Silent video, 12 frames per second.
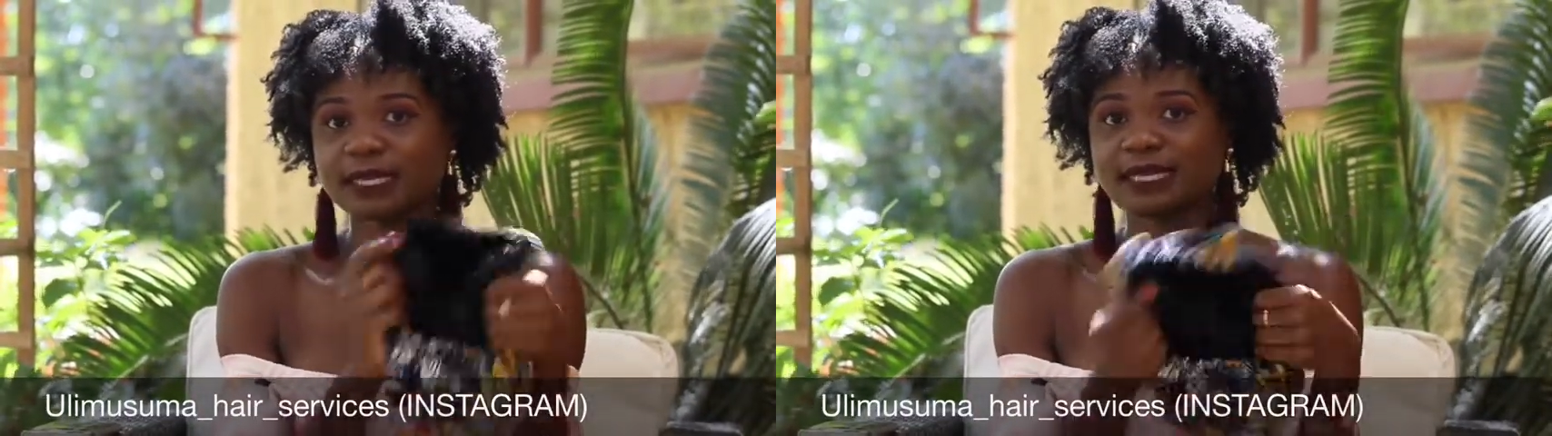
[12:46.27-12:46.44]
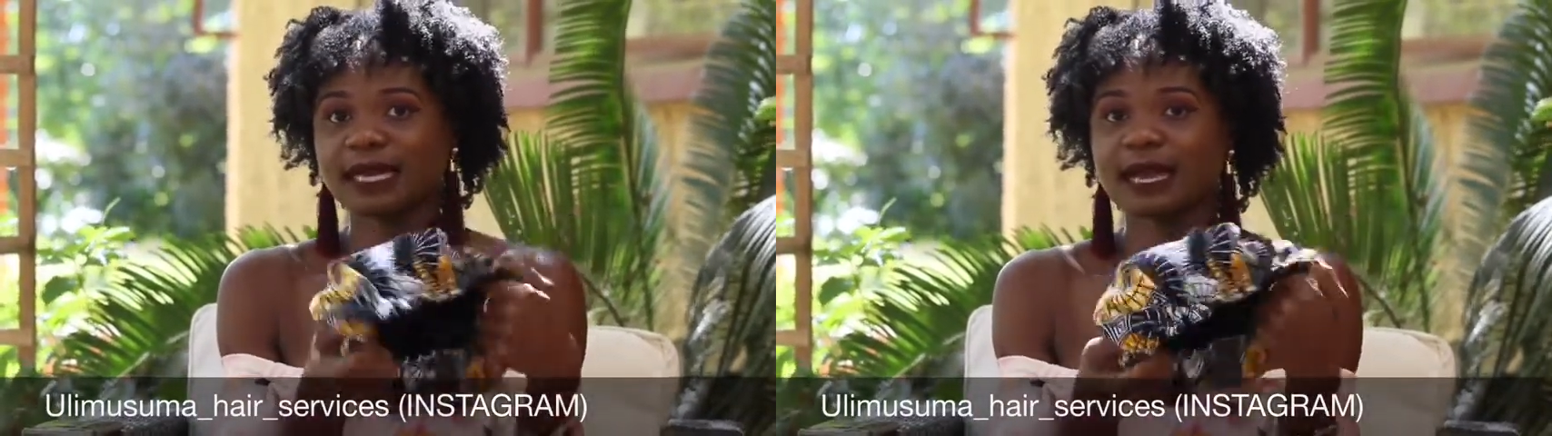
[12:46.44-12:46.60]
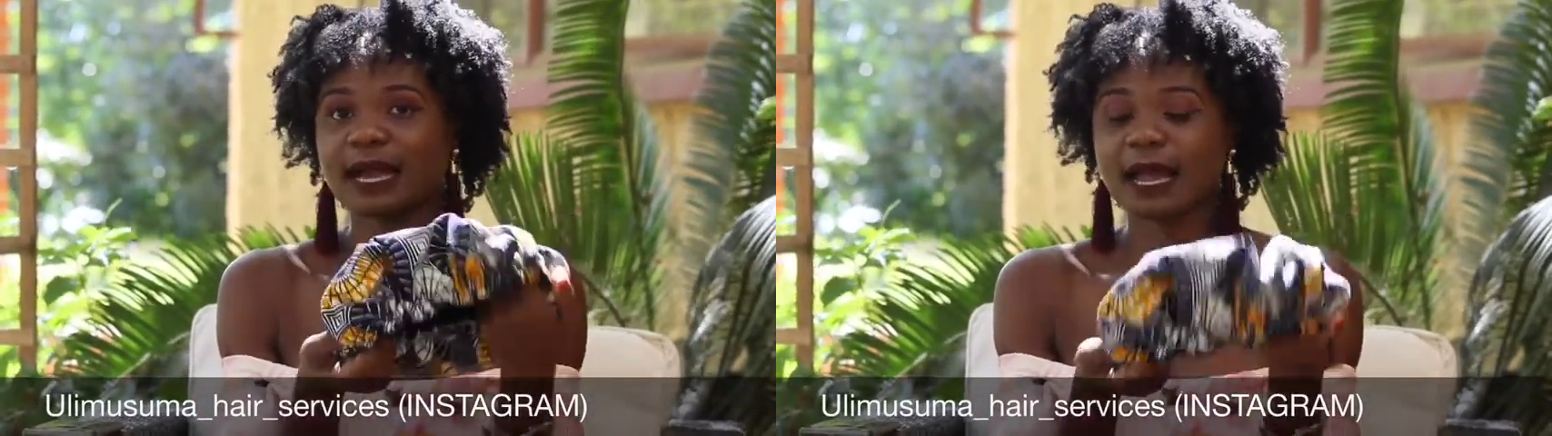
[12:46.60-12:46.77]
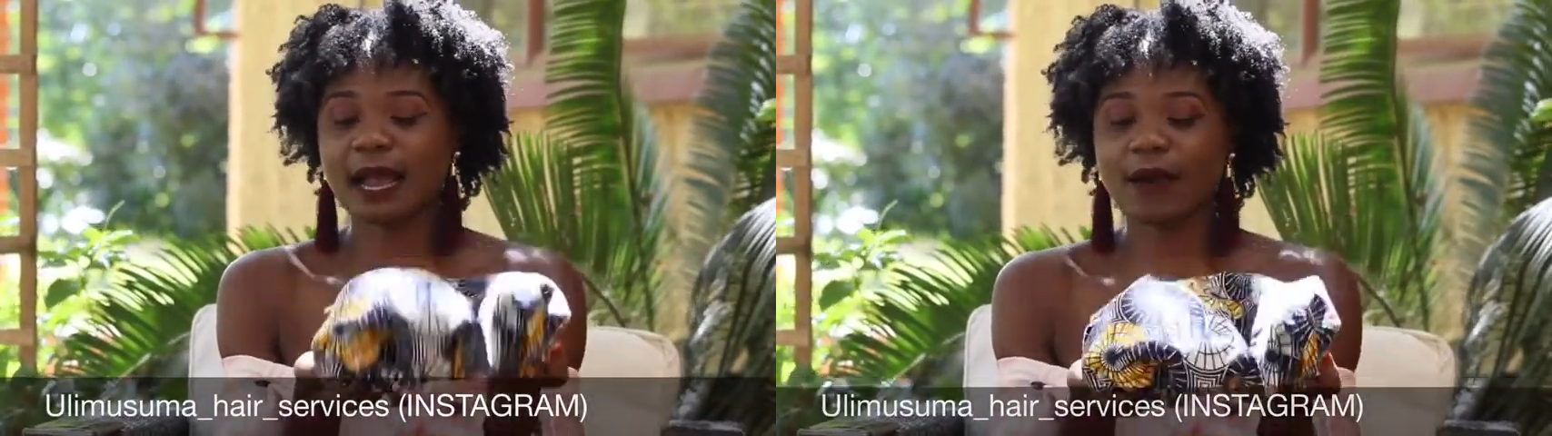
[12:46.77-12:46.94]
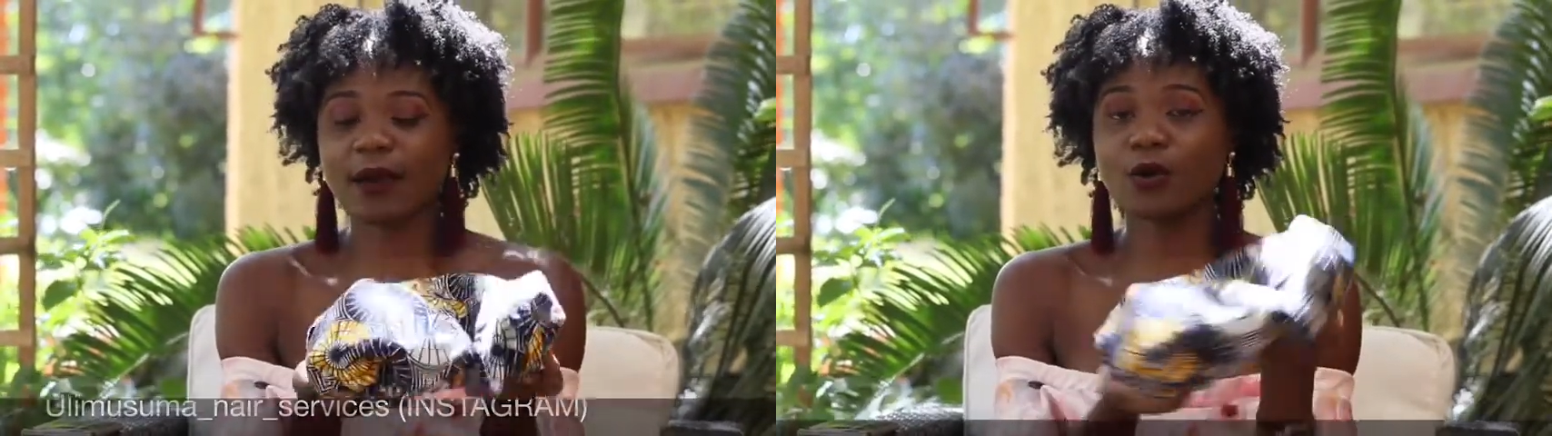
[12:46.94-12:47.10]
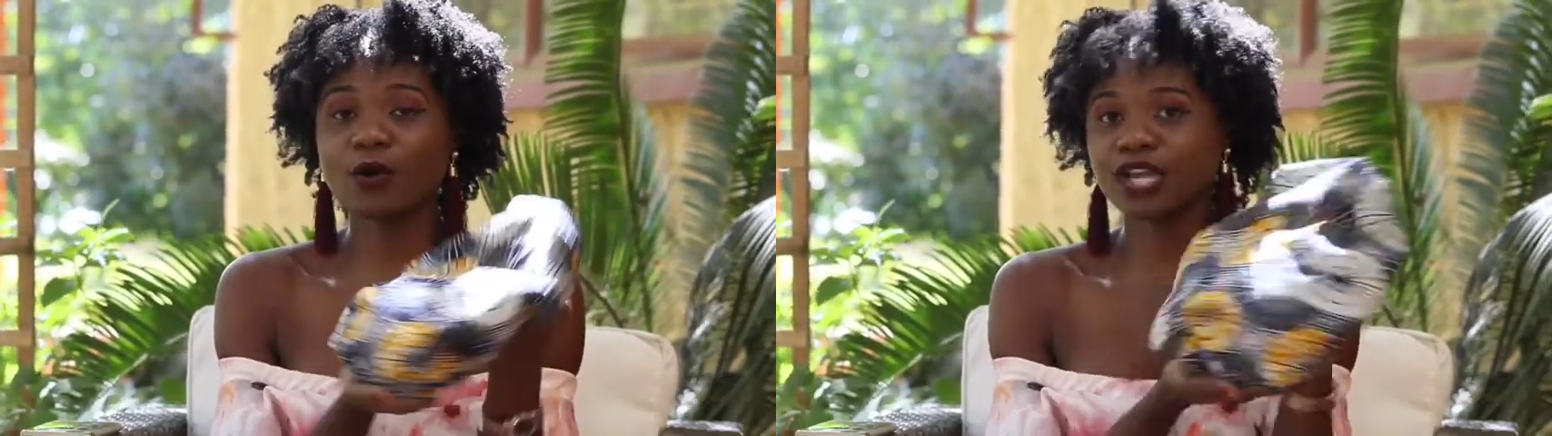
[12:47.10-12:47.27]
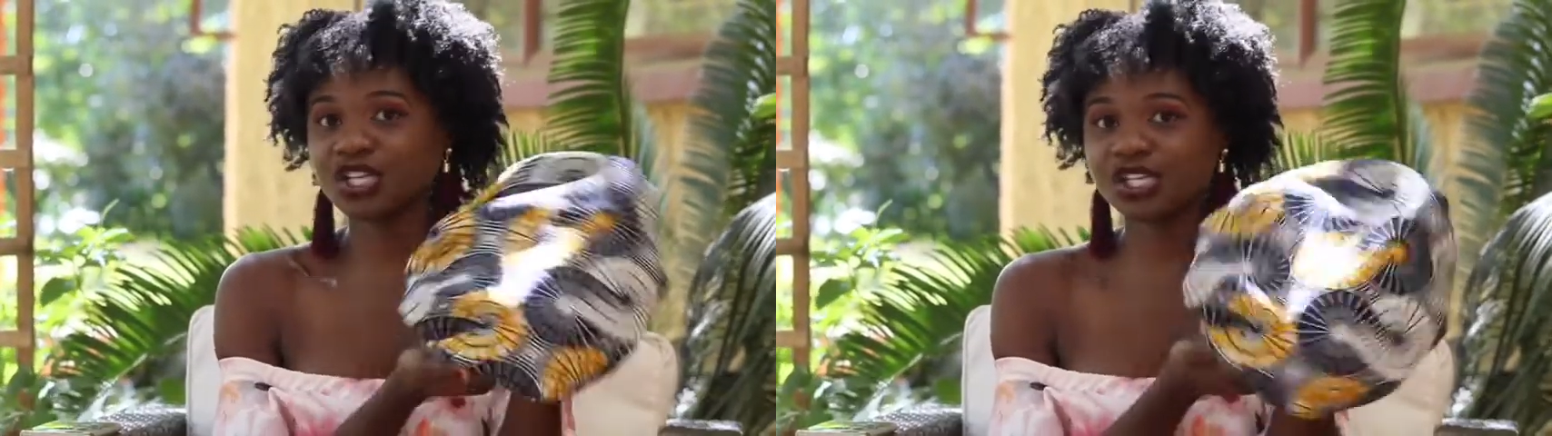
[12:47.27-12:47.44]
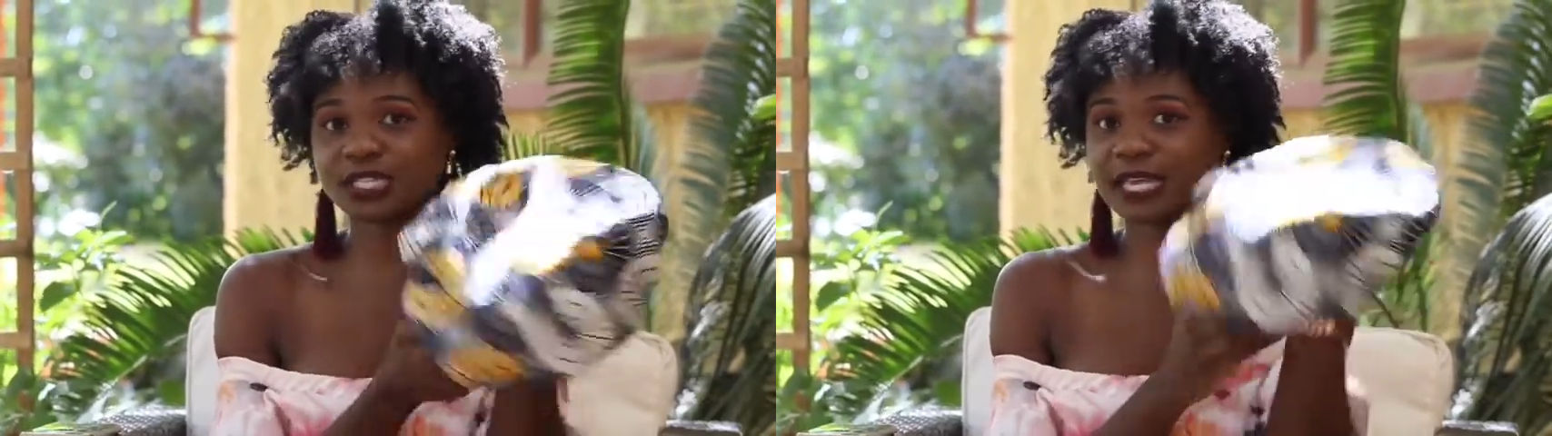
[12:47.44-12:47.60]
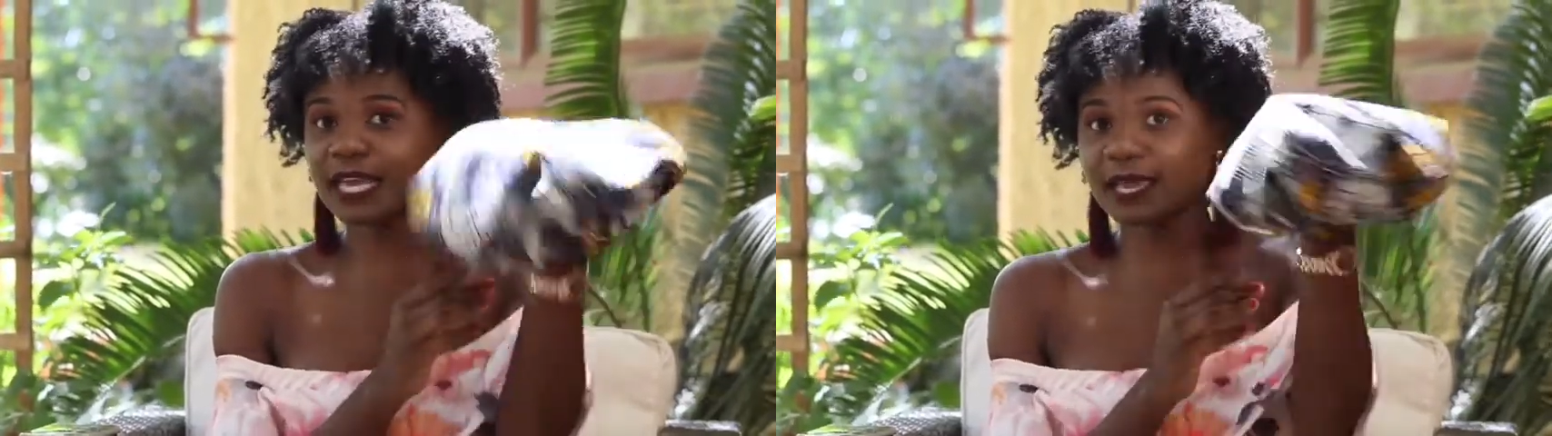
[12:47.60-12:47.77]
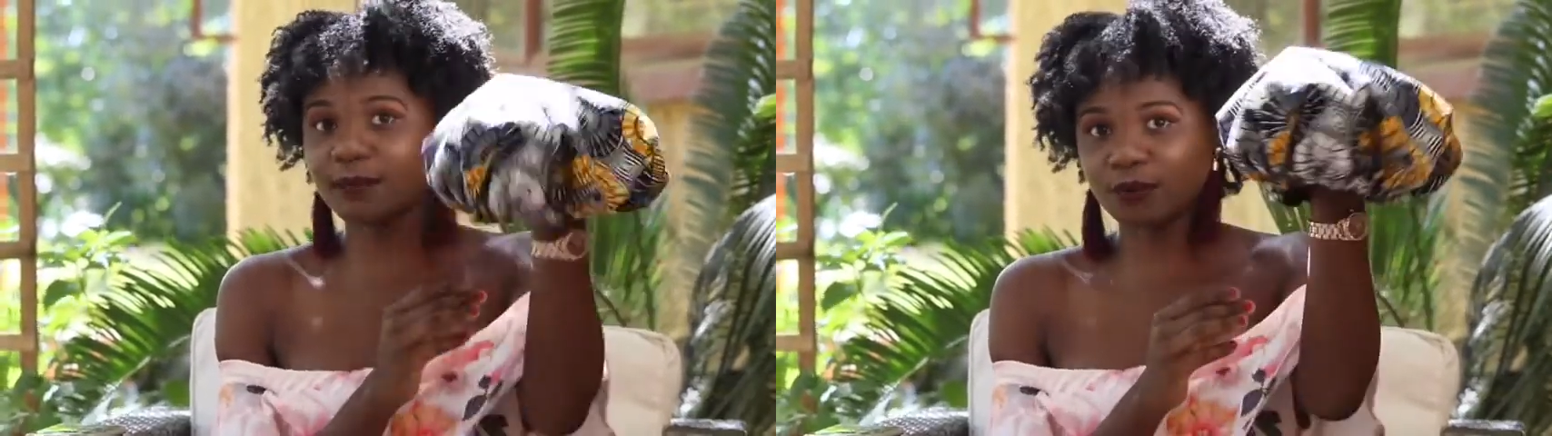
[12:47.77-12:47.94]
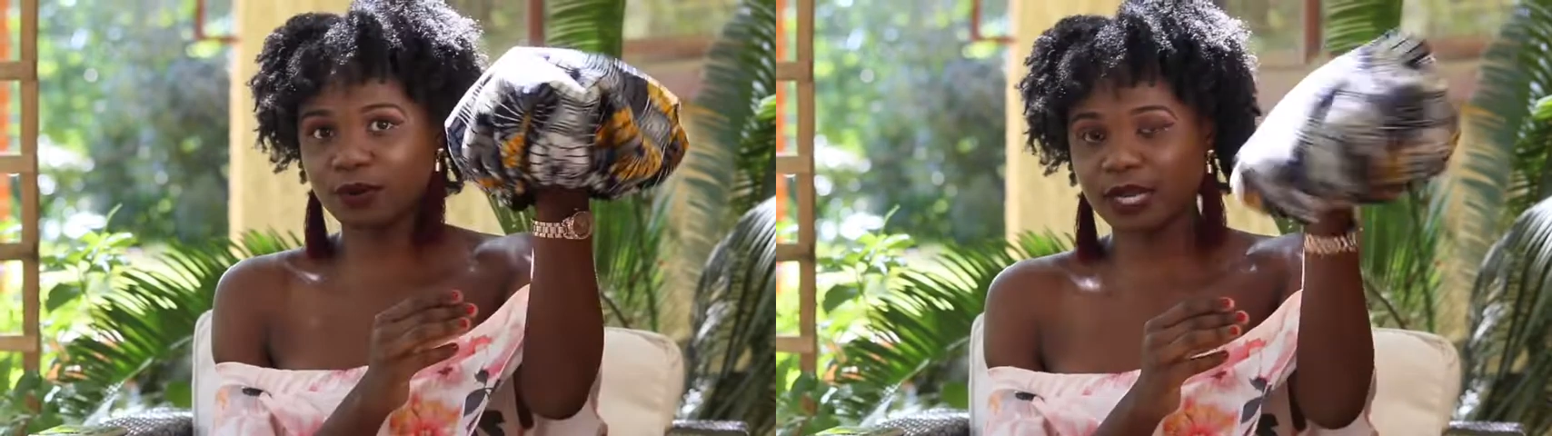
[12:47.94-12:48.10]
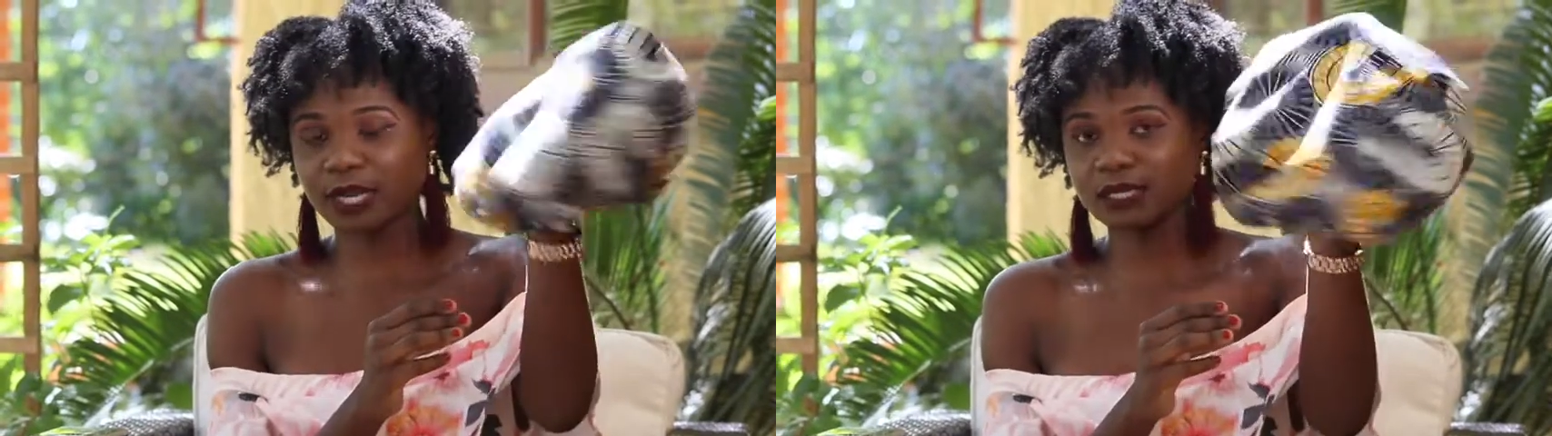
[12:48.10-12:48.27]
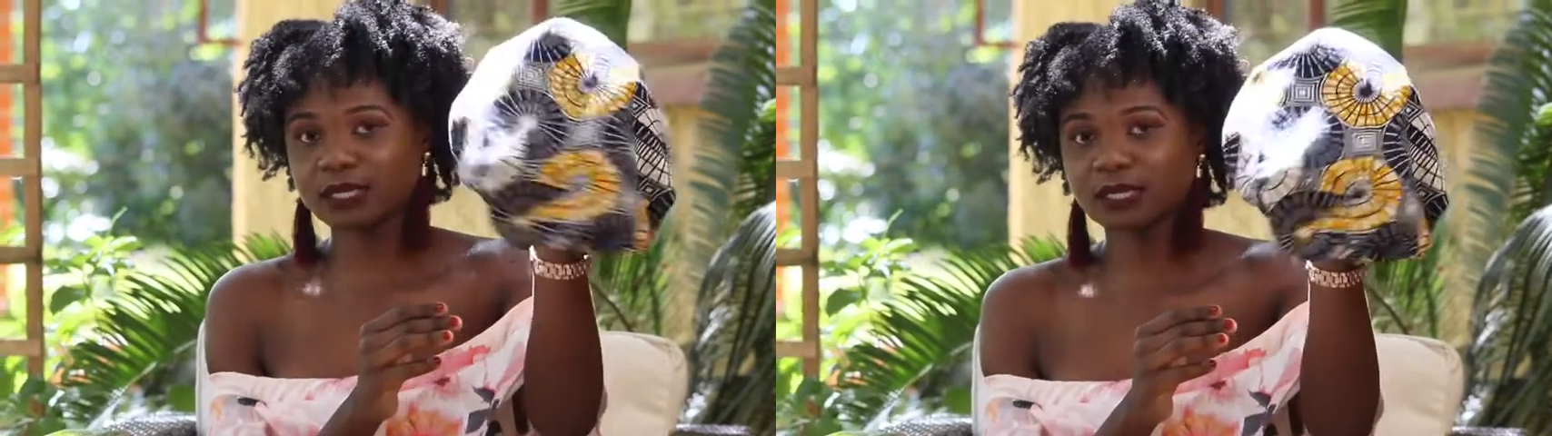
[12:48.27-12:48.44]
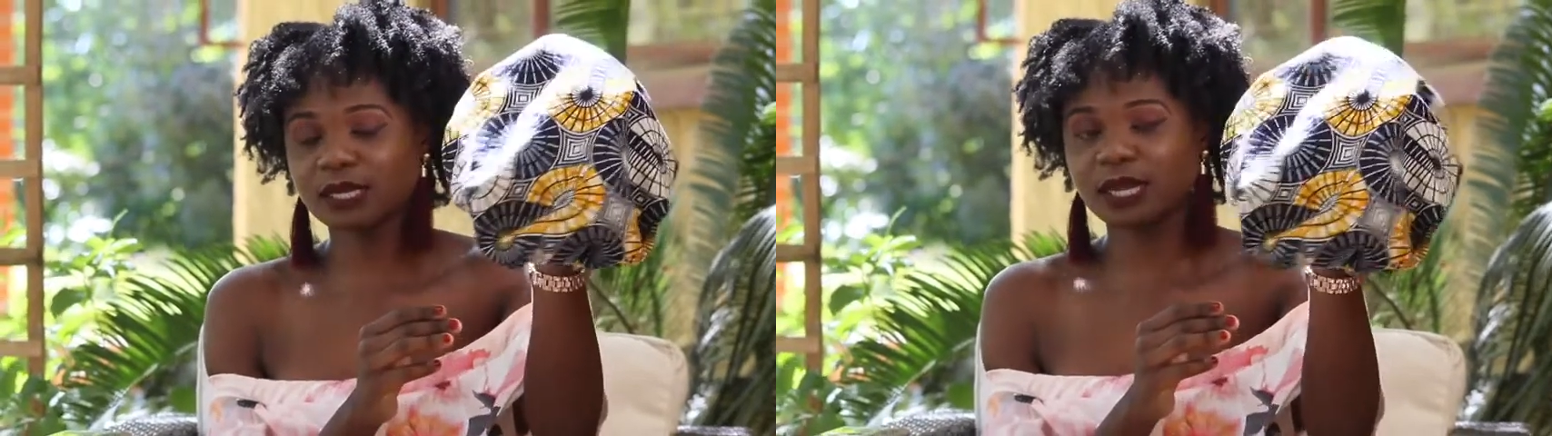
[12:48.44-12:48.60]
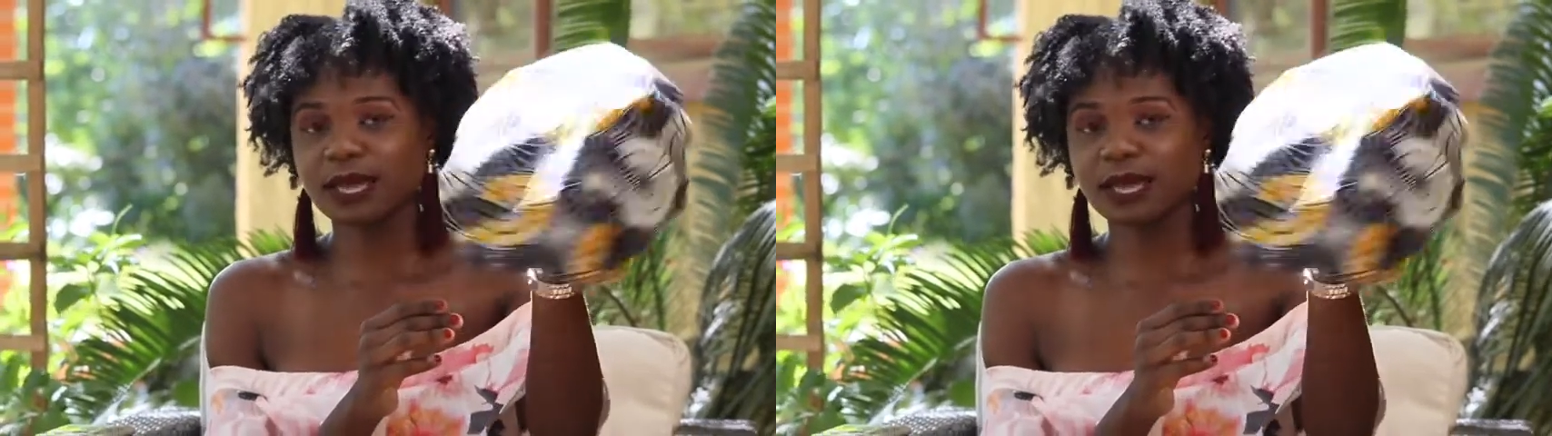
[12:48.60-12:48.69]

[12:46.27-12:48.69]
It's an Ankara or a Chitenge bonnet.